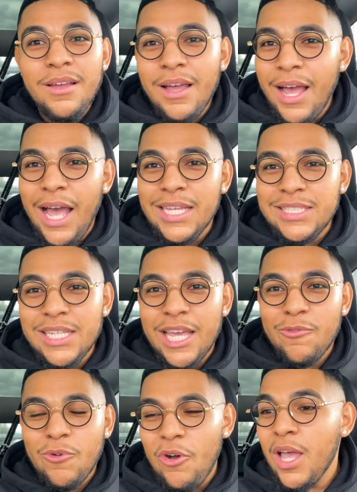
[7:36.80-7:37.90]
I said that
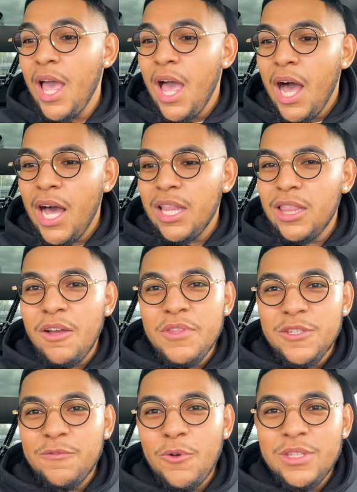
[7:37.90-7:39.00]
wrong. I love this
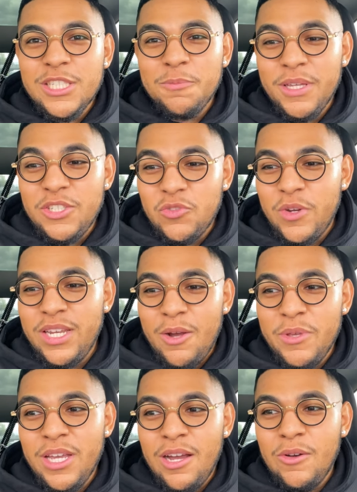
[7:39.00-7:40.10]
full display screen that we
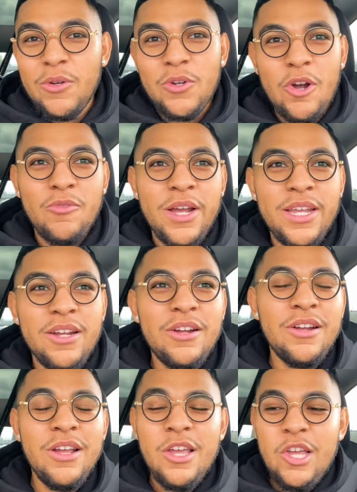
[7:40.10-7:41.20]
got going on right here.
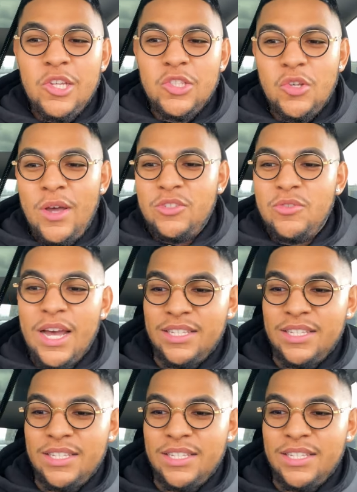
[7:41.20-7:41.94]
So as you guys